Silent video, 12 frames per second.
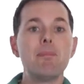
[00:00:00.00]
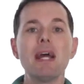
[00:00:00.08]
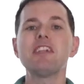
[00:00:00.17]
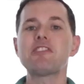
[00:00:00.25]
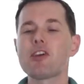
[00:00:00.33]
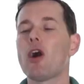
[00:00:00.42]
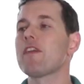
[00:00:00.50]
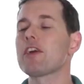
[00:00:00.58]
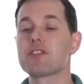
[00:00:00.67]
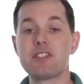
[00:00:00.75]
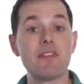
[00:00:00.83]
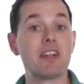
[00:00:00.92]
based on their
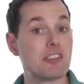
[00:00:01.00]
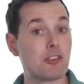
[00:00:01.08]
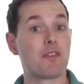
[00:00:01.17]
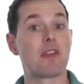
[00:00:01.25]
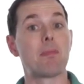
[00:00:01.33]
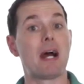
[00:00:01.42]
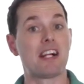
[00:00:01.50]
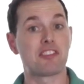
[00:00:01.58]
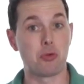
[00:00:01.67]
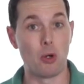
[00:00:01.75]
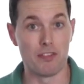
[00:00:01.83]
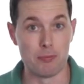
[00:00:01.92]
dividends over the past
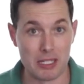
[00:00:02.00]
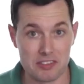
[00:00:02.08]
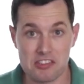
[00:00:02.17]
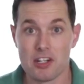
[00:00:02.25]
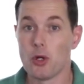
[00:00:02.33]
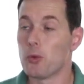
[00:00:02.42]
12 months,